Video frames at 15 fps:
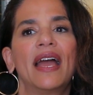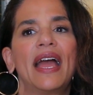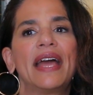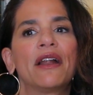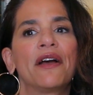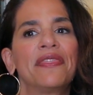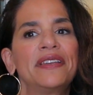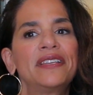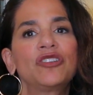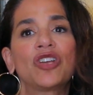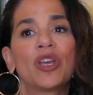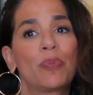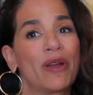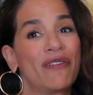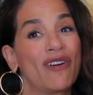And on this
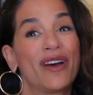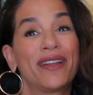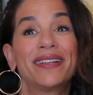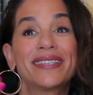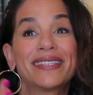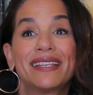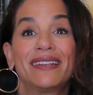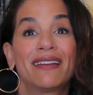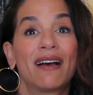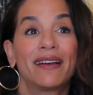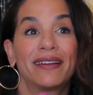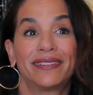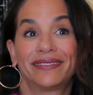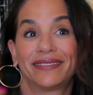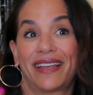trip, I've honestly
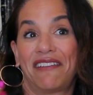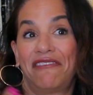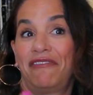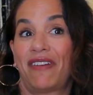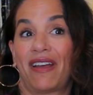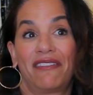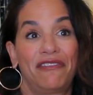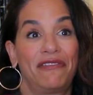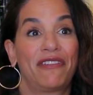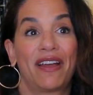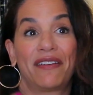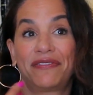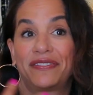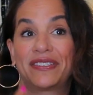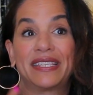not,
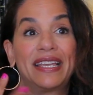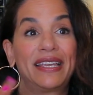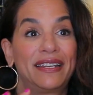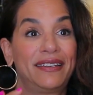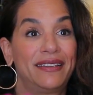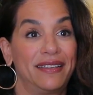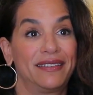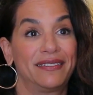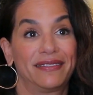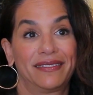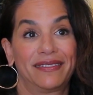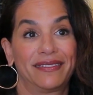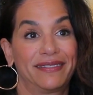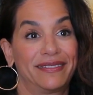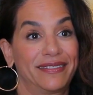I've stayed
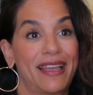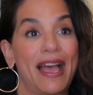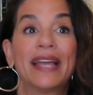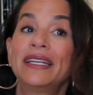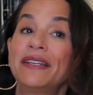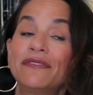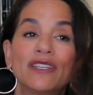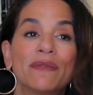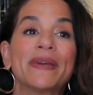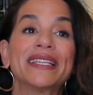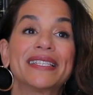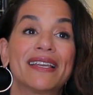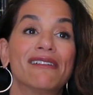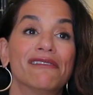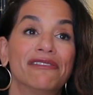kind of to
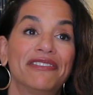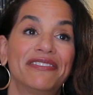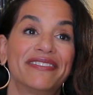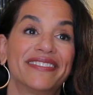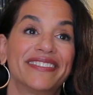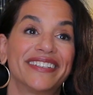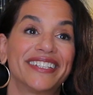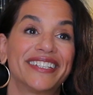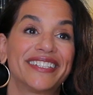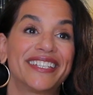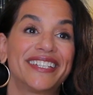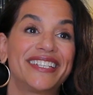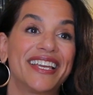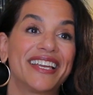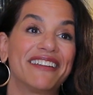myself
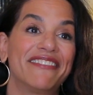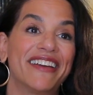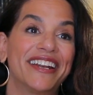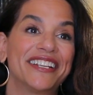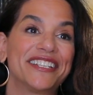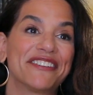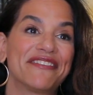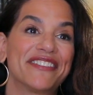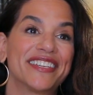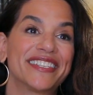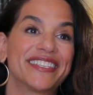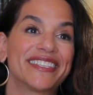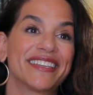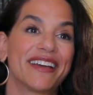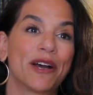to take advantage of
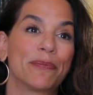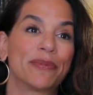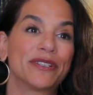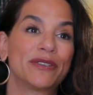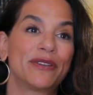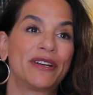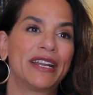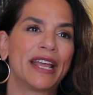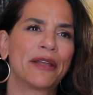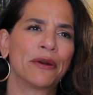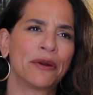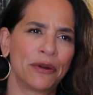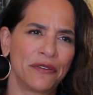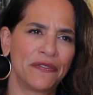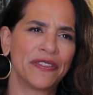this opportunity. I
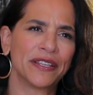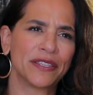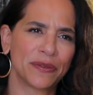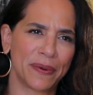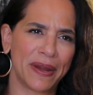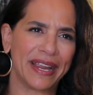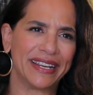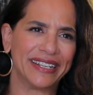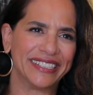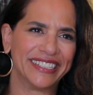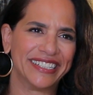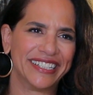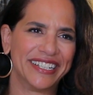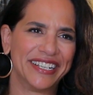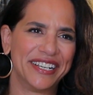don't know if that's right.
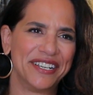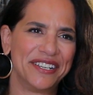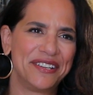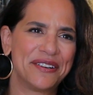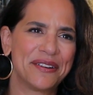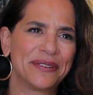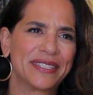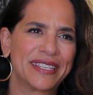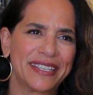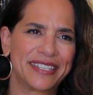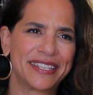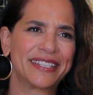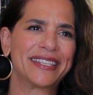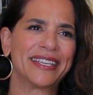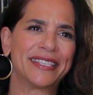You know,
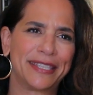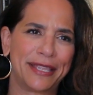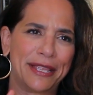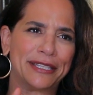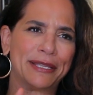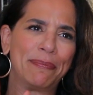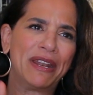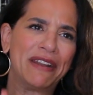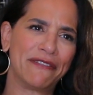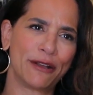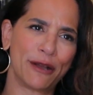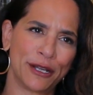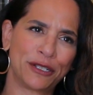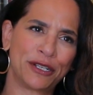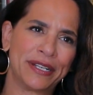it's a bit of a
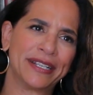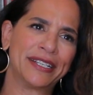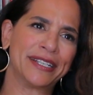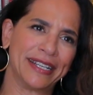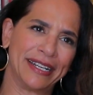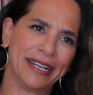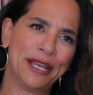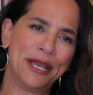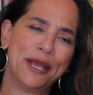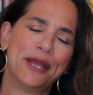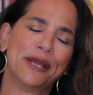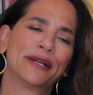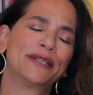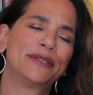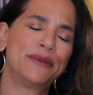contradiction,
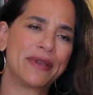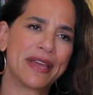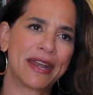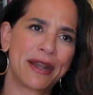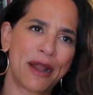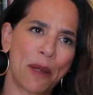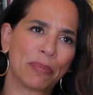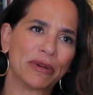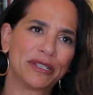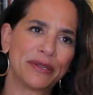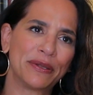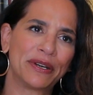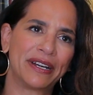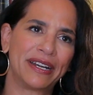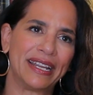because you get an
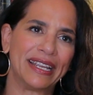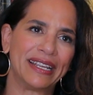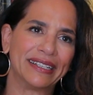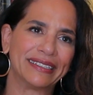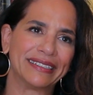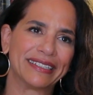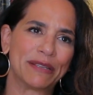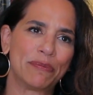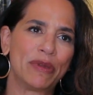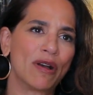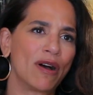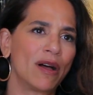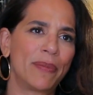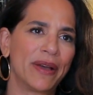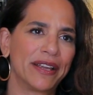opportunity to be
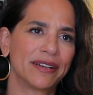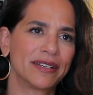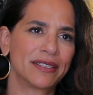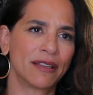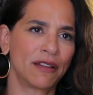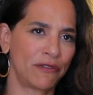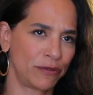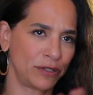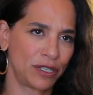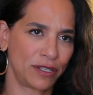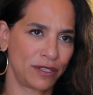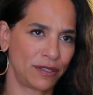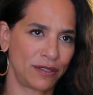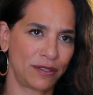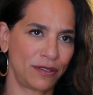all by yourself, which
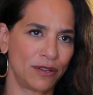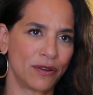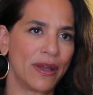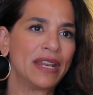is, you know,